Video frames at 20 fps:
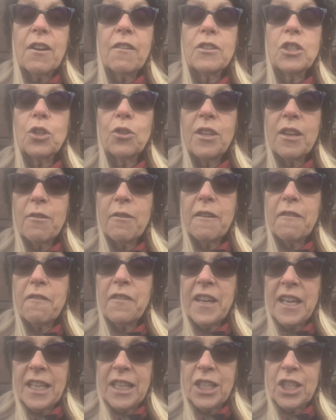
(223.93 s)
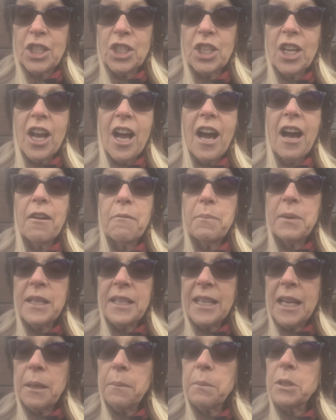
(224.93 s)
to their advantage of
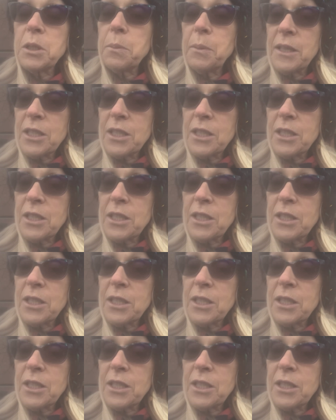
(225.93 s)
being able to be